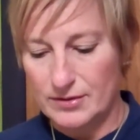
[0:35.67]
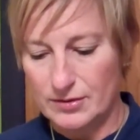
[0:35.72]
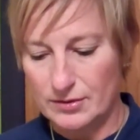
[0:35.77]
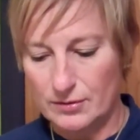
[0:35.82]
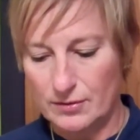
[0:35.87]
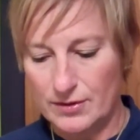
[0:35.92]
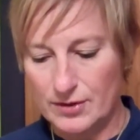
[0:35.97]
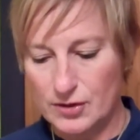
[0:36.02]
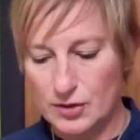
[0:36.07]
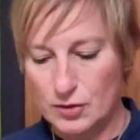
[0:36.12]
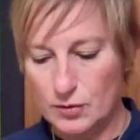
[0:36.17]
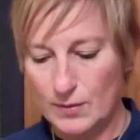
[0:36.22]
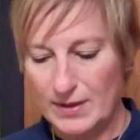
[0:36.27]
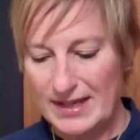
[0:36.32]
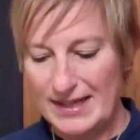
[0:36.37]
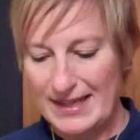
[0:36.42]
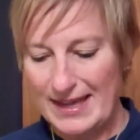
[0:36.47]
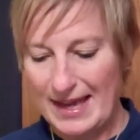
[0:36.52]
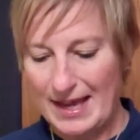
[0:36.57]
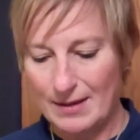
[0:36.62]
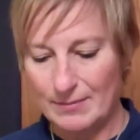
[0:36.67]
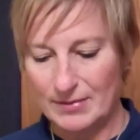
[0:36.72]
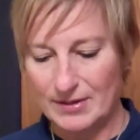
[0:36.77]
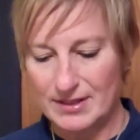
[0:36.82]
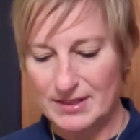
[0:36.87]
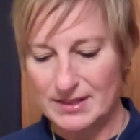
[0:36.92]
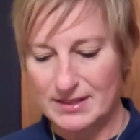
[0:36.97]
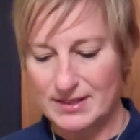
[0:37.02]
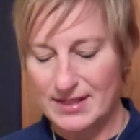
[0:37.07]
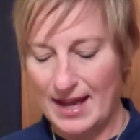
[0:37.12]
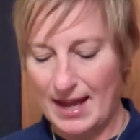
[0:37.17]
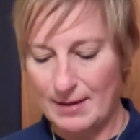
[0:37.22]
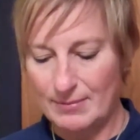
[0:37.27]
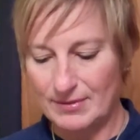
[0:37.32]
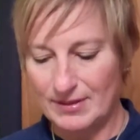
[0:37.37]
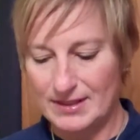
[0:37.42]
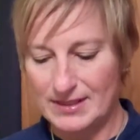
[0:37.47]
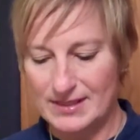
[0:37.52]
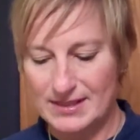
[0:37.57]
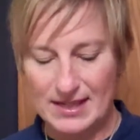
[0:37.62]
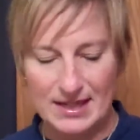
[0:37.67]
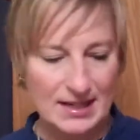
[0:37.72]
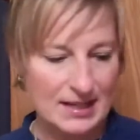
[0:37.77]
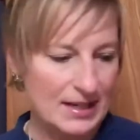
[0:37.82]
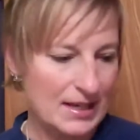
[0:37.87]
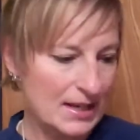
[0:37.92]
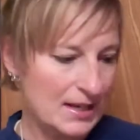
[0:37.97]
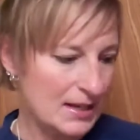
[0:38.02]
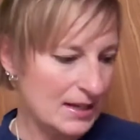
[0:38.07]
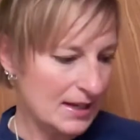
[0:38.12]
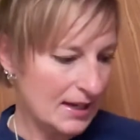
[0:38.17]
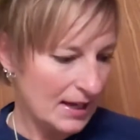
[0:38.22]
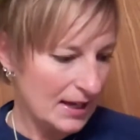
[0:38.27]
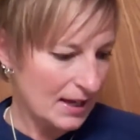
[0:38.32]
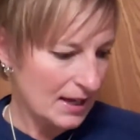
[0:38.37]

So there's 20 tablet, tablets in a